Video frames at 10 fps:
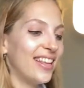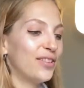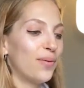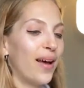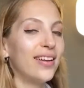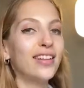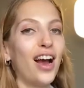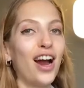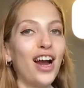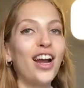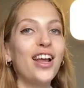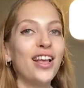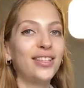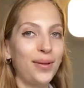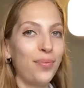these ones are
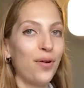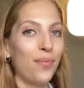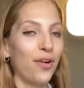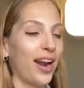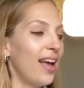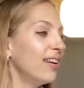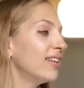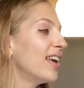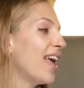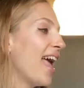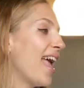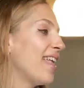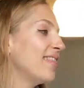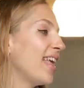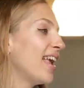Cypriot product,
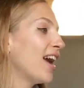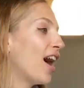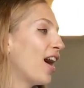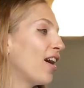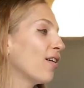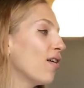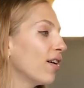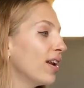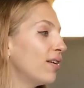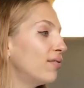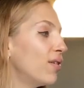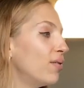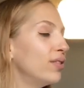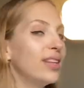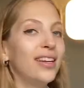and they are coconut
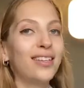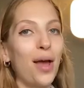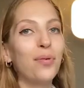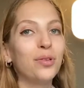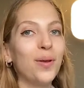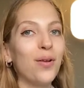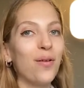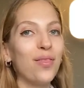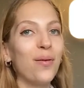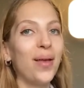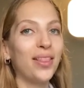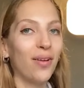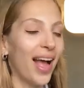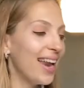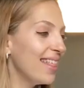rolls. In Cyprus, we call them
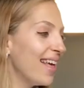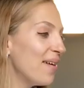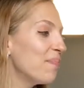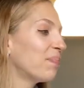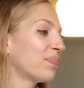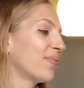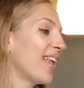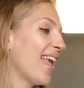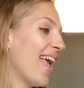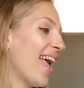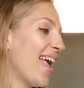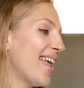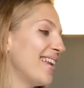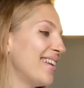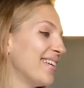endogarida.
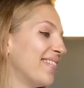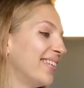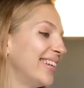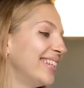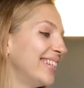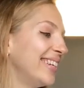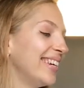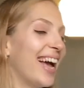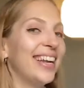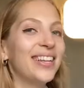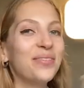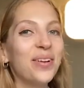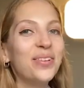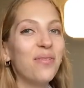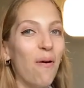And honestly, I just
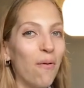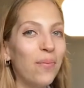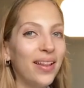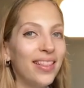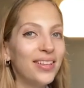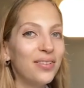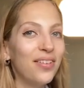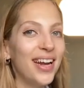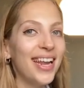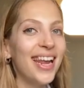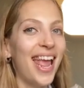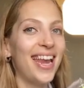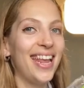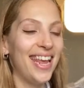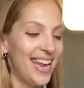want to open this already
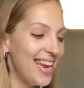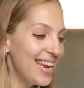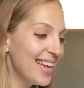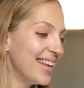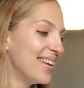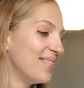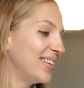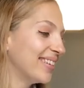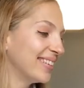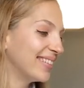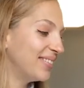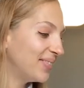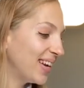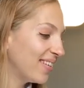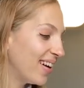and eat, because, oh
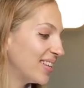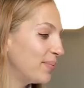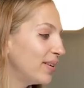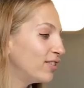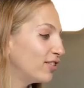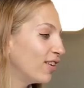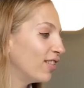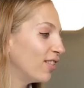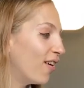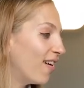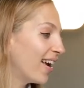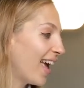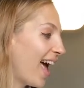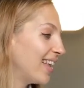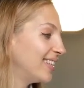my God, it's been so
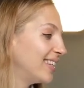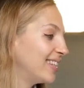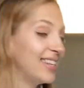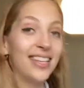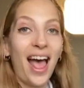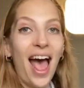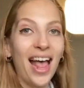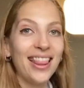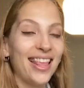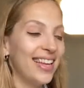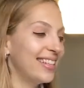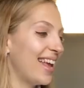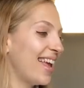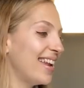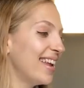long since I had this.
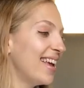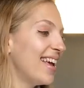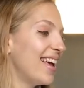And